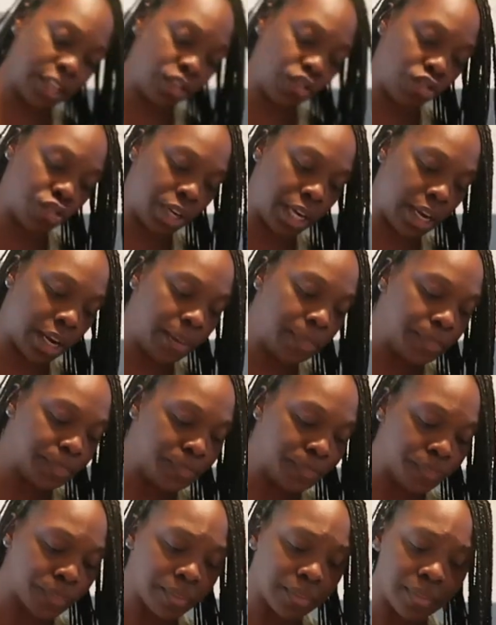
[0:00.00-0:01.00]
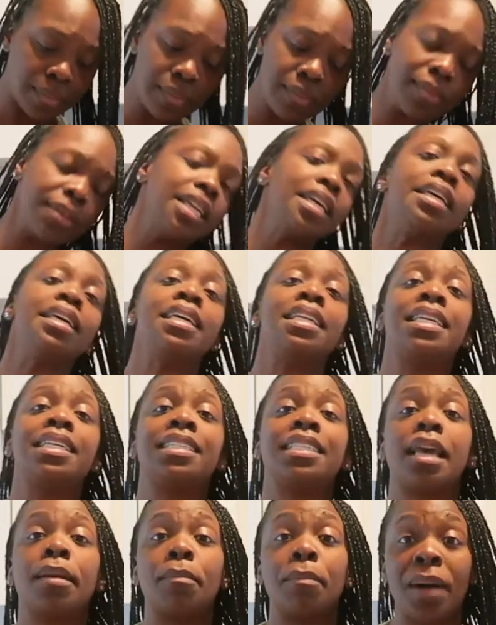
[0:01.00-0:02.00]
tree. It
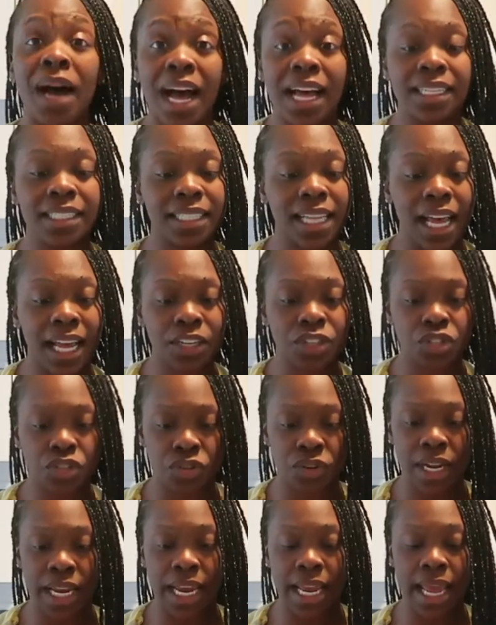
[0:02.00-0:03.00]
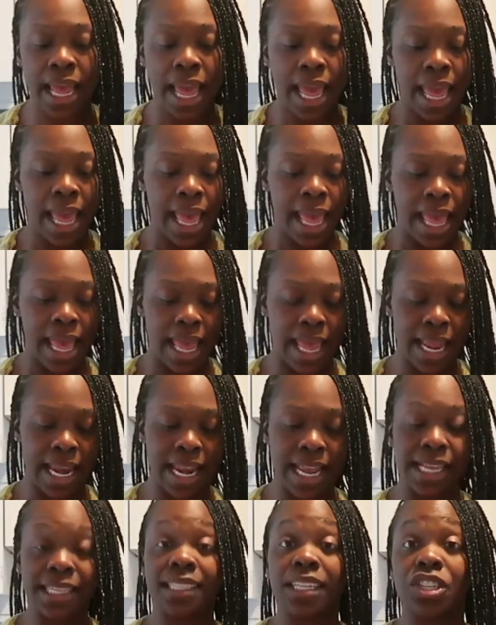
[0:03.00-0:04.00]
is a bonsai tree. It
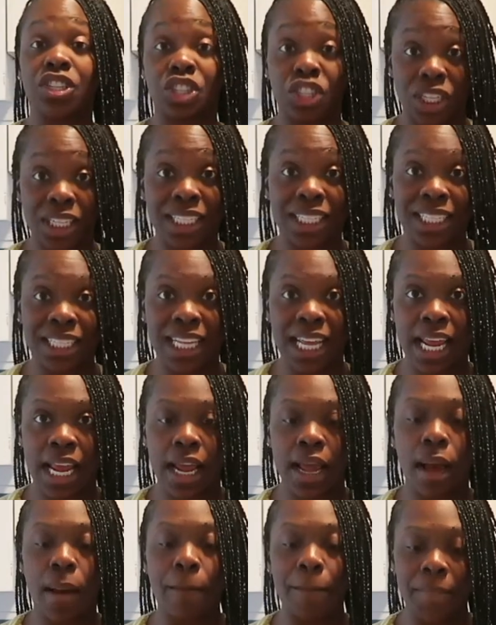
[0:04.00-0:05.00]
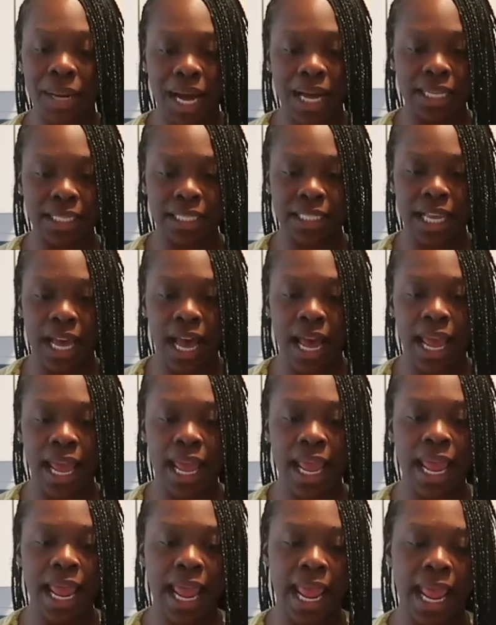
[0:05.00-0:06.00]
is a ginseng
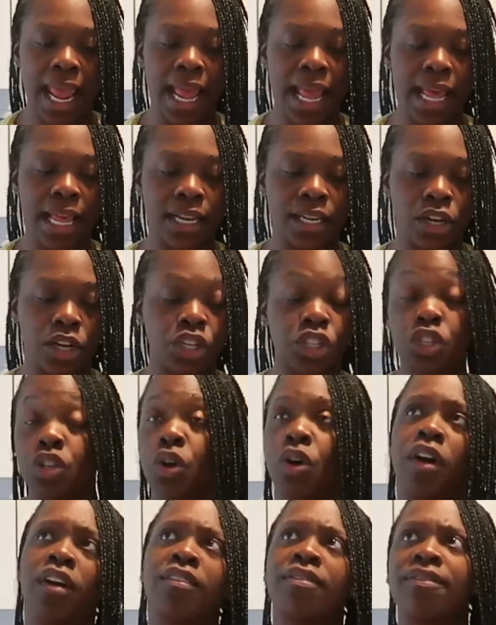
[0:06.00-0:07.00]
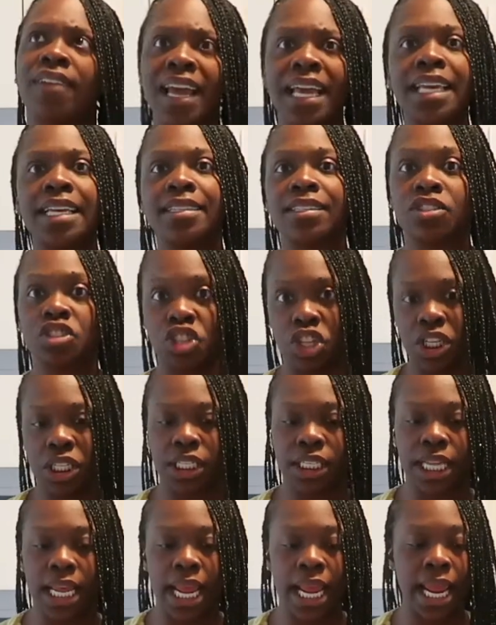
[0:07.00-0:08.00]
bonsai or a ficus
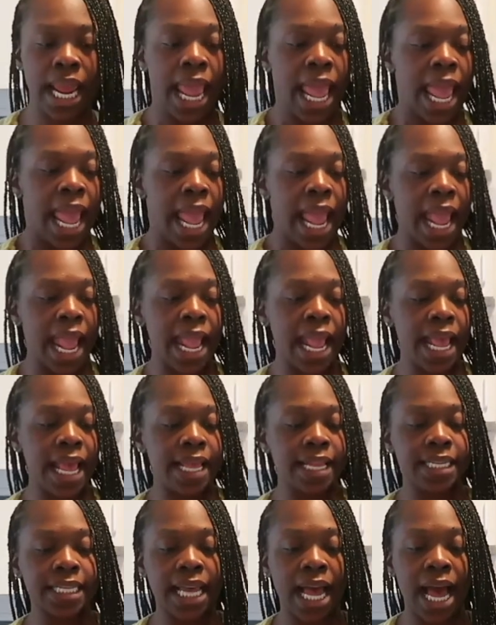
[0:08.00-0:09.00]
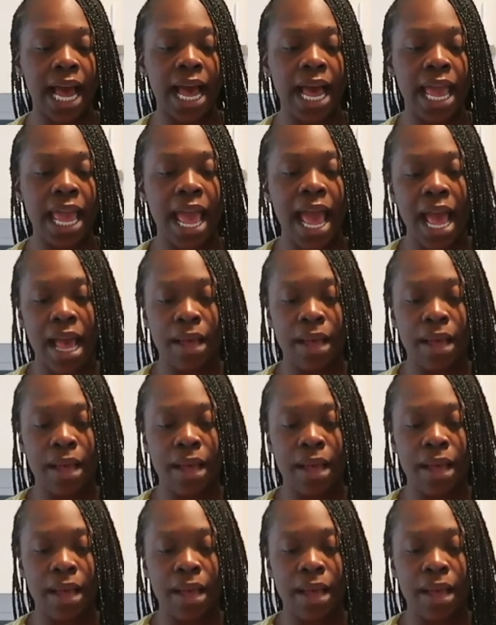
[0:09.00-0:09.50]
ginseng, and I